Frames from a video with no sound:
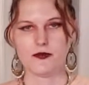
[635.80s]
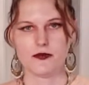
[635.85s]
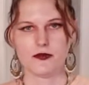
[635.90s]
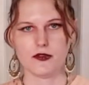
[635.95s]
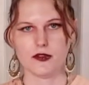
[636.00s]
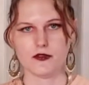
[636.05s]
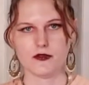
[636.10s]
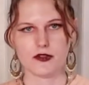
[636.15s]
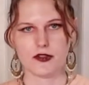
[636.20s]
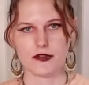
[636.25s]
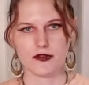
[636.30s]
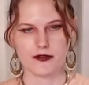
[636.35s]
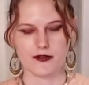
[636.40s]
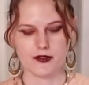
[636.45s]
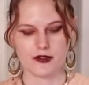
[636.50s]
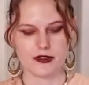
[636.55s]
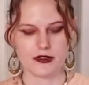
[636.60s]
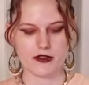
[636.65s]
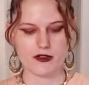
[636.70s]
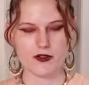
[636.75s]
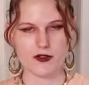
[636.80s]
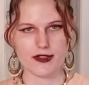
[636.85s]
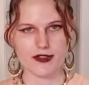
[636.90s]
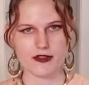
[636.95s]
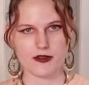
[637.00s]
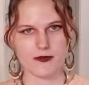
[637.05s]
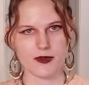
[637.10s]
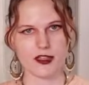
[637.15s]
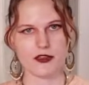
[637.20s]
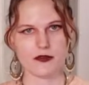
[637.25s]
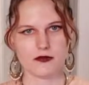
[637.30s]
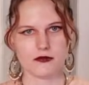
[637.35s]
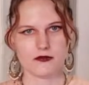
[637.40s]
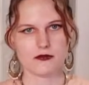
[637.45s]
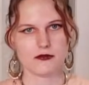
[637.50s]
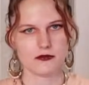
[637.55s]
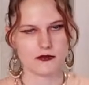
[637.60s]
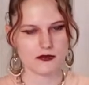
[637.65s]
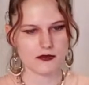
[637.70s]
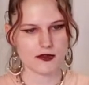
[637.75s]
No, just distress the mint
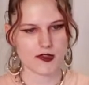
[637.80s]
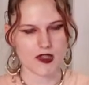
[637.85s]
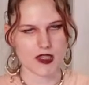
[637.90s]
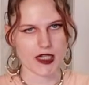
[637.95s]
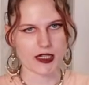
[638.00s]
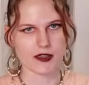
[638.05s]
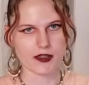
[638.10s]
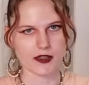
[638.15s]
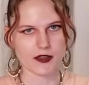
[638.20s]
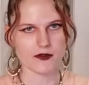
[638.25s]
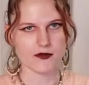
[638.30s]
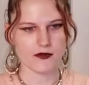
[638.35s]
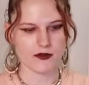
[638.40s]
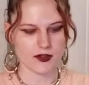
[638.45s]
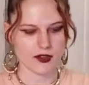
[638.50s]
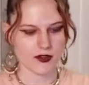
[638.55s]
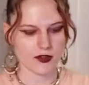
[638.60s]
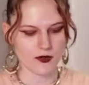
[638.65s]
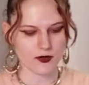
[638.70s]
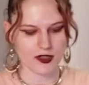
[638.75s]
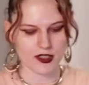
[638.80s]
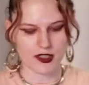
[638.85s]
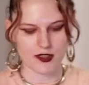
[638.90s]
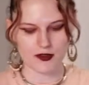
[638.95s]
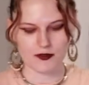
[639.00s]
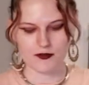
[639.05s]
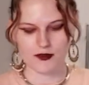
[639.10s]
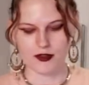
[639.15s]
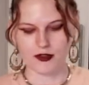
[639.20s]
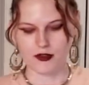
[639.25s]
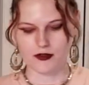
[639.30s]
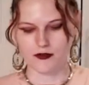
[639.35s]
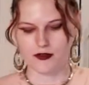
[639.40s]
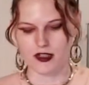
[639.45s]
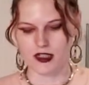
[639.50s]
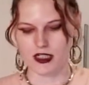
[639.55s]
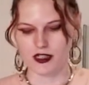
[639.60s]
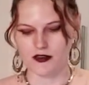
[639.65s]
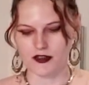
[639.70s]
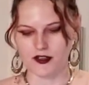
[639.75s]
slightly. You don't want it,
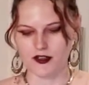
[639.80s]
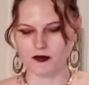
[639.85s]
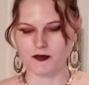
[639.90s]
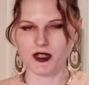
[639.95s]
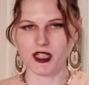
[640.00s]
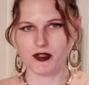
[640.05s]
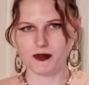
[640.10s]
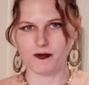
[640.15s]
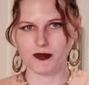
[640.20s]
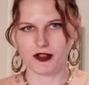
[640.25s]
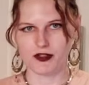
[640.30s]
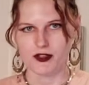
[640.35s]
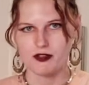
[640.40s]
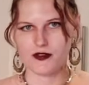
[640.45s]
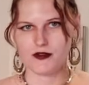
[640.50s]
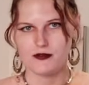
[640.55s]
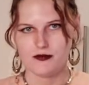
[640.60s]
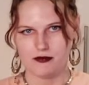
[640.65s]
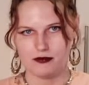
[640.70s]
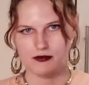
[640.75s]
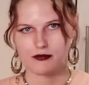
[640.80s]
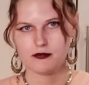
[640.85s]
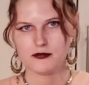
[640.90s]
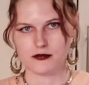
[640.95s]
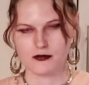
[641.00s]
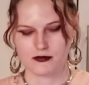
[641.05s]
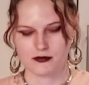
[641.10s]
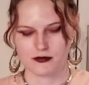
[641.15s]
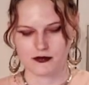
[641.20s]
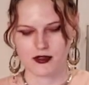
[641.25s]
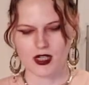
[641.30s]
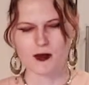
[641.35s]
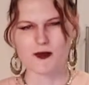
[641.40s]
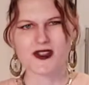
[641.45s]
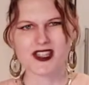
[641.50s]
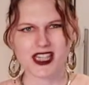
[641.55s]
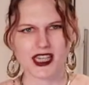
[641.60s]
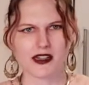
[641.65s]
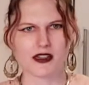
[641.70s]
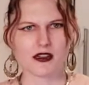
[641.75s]
to need therapy, but just
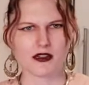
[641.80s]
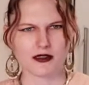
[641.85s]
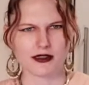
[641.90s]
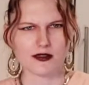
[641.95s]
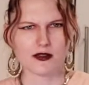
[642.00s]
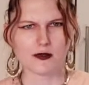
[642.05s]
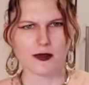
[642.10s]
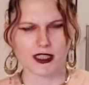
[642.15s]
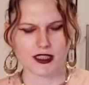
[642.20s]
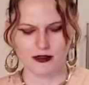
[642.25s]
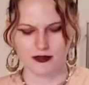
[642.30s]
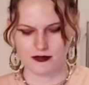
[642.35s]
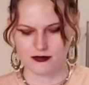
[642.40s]
upset it a little bit.